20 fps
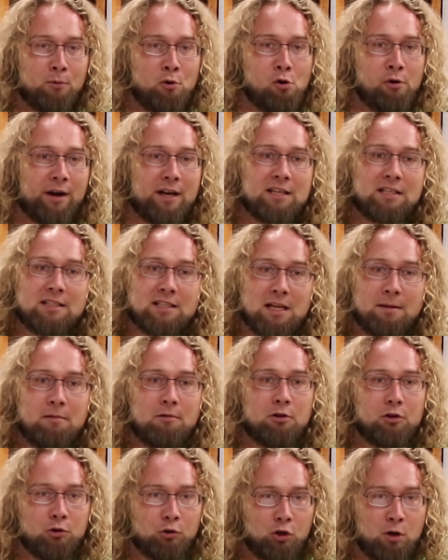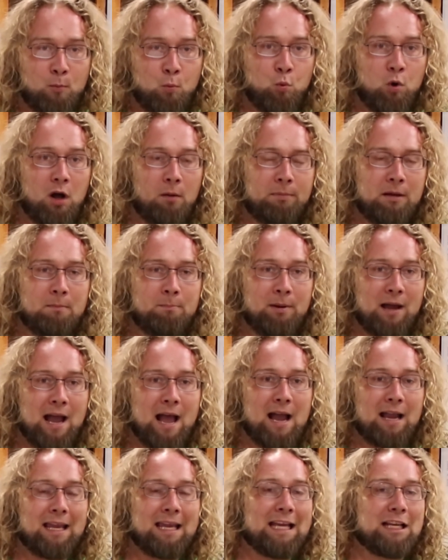or a similar group will be
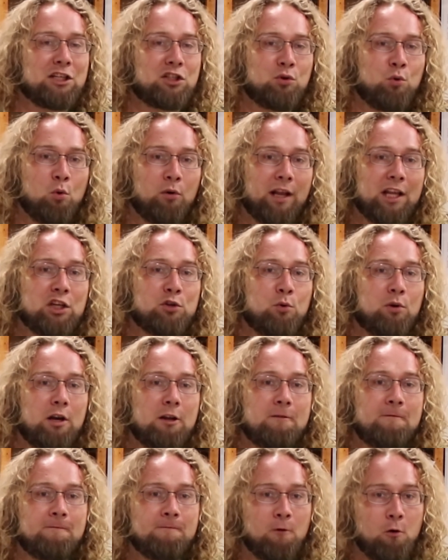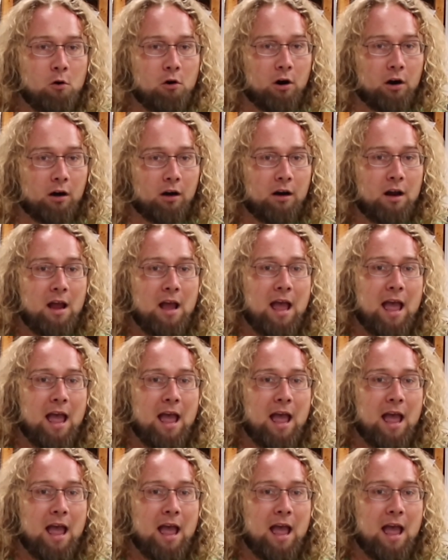back in 2024.